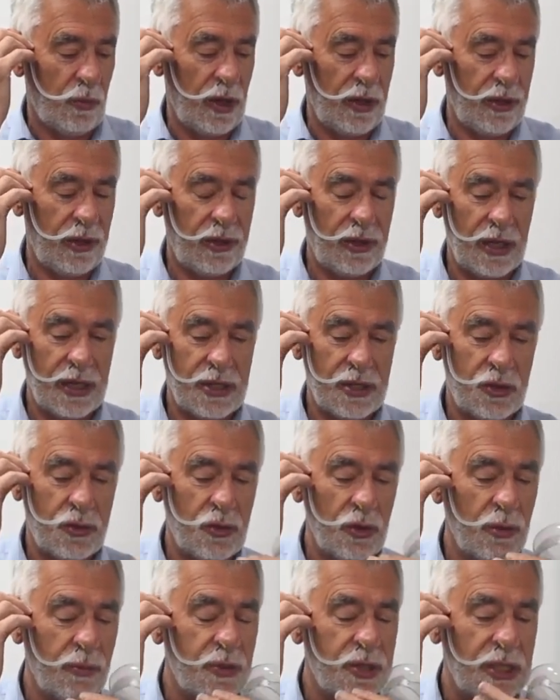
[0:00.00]
With this
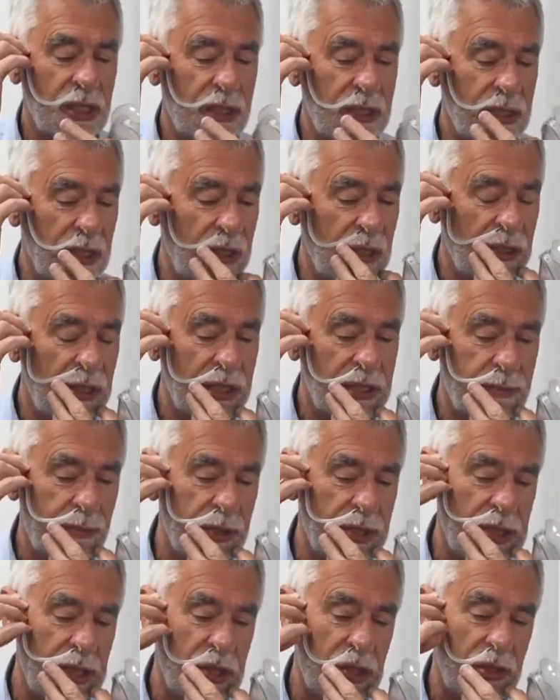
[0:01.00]
tube sitting in this
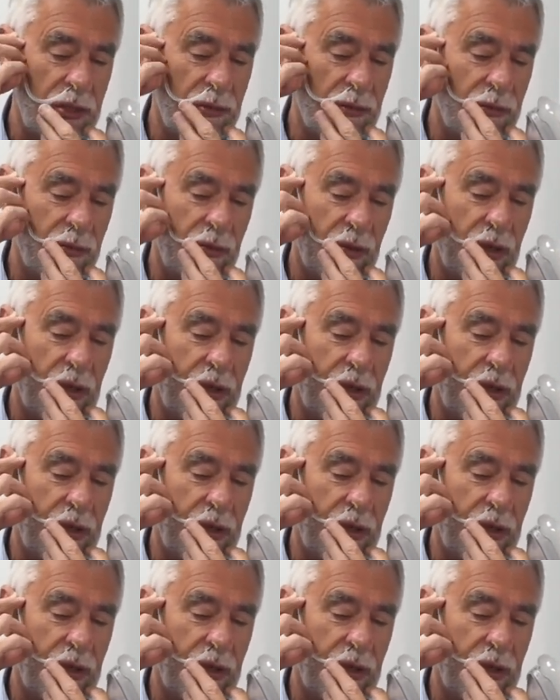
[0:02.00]
position,